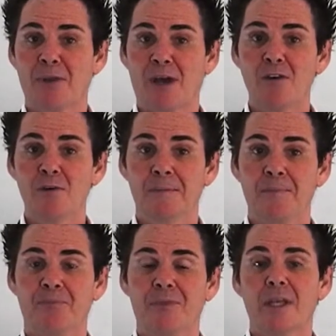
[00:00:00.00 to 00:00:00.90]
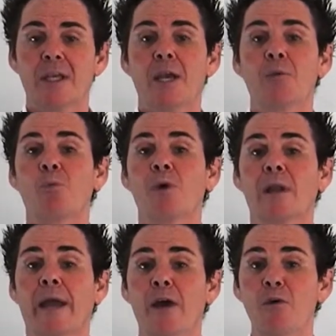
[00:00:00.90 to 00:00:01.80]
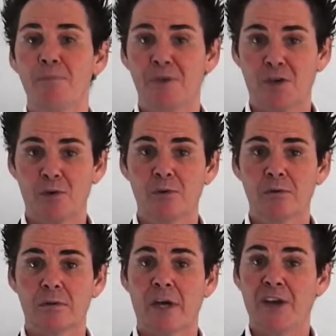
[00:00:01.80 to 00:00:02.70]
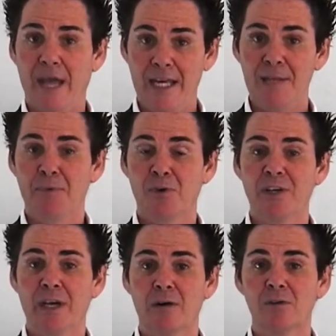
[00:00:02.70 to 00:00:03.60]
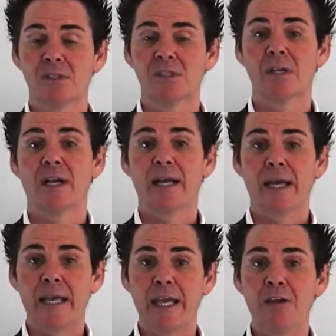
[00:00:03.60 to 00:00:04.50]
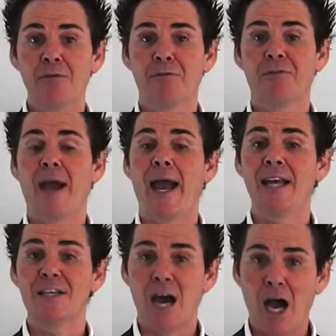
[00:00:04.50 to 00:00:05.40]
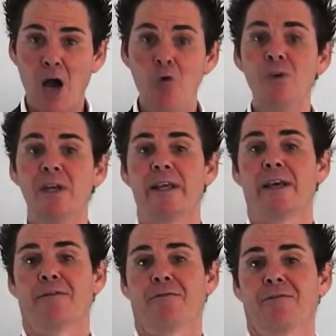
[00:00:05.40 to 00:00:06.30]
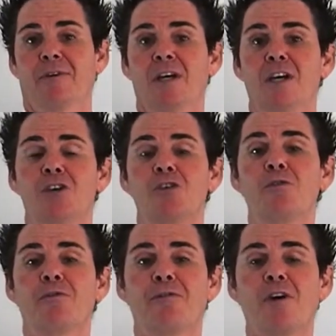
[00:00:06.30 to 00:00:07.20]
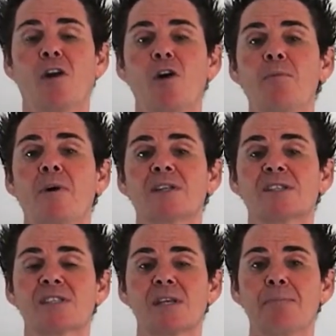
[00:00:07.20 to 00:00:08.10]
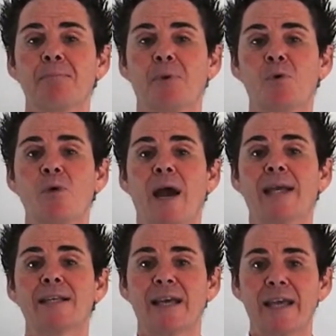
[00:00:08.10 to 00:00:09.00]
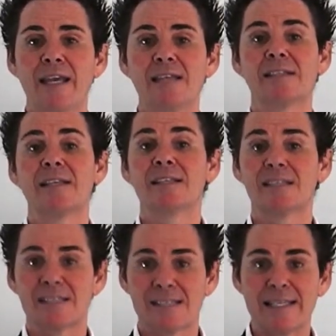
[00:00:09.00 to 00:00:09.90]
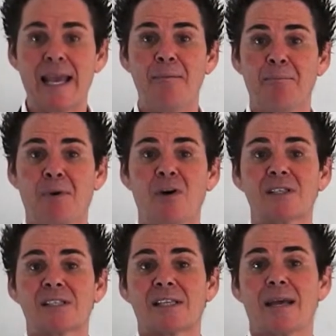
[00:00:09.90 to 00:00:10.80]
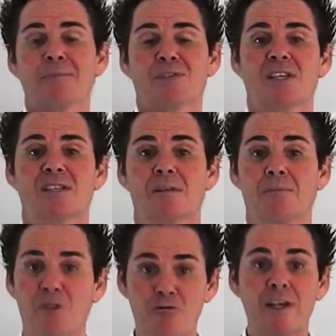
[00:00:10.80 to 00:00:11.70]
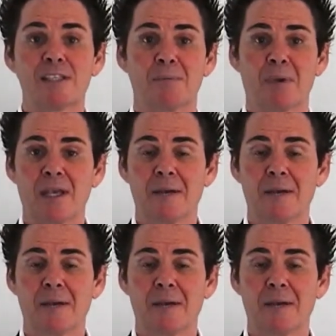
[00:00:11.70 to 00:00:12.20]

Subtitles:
though, it will help you and anybody else if and only if you follow my simple and easy step-by-step system, the recipe.